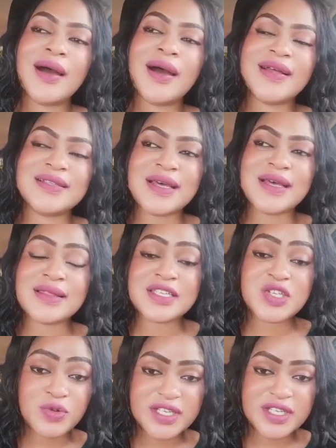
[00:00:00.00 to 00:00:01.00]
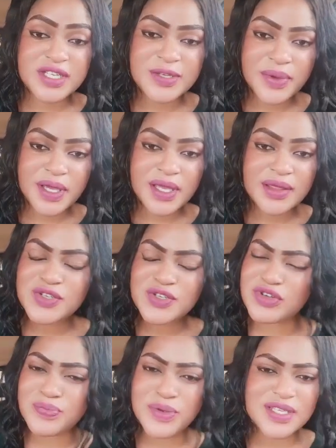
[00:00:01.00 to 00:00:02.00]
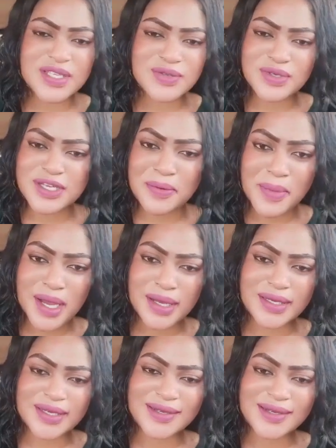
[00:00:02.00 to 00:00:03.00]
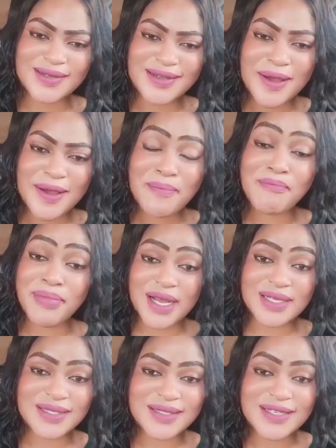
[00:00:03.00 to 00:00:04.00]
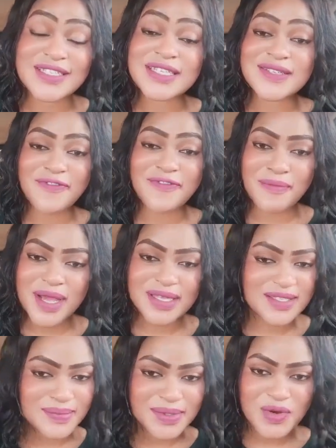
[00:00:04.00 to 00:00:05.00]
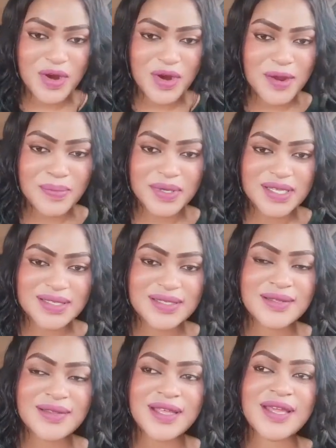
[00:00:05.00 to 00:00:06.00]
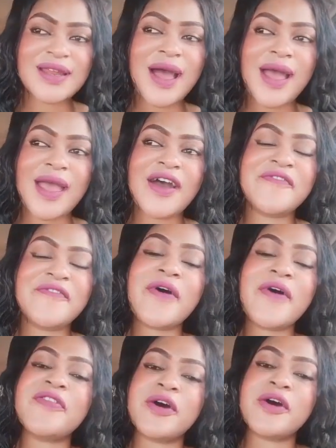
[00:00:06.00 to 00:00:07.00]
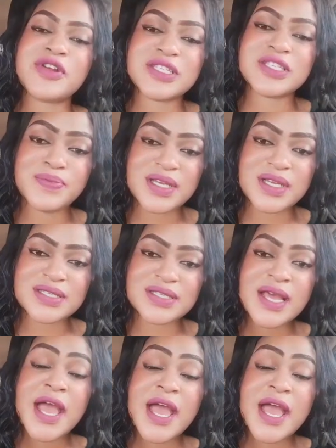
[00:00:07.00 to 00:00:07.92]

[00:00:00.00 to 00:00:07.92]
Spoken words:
And this recipe is not a mank, but it is for my subscribers. Then I have other recipes.